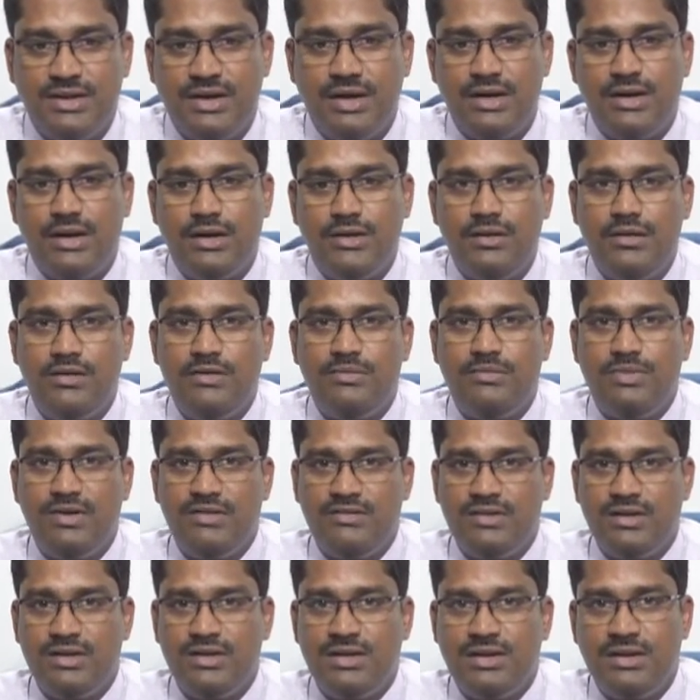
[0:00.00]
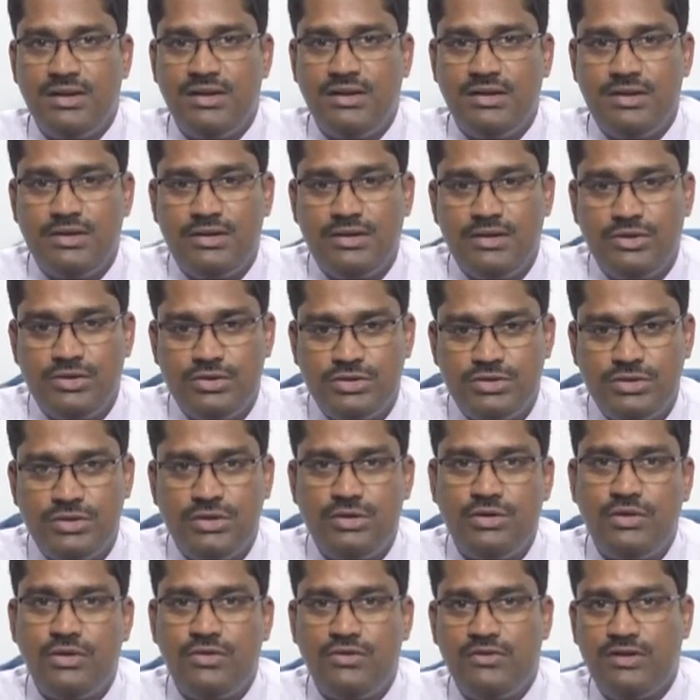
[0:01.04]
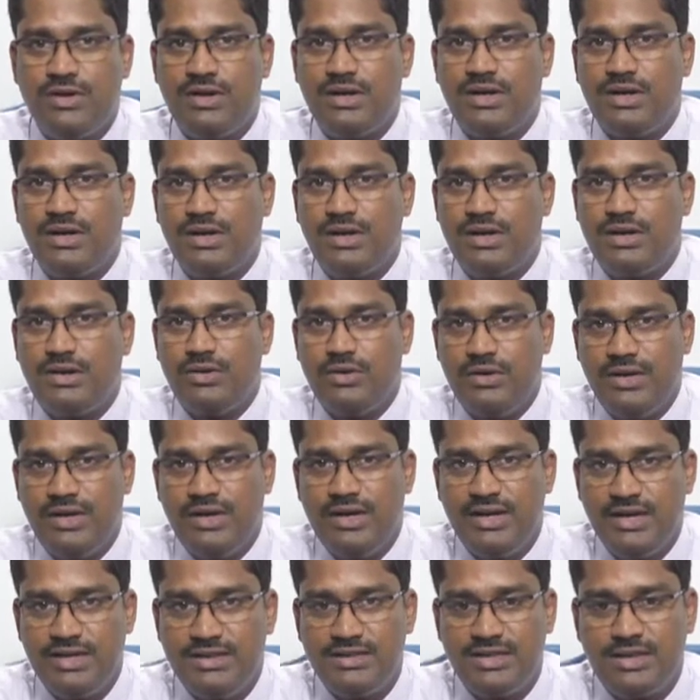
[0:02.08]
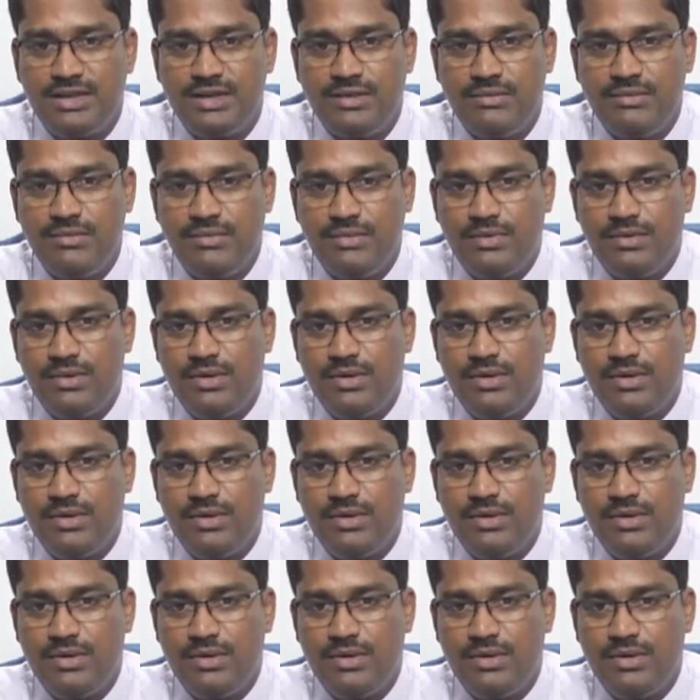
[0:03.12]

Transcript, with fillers: In order to prevent that, you should go for a routine health checkup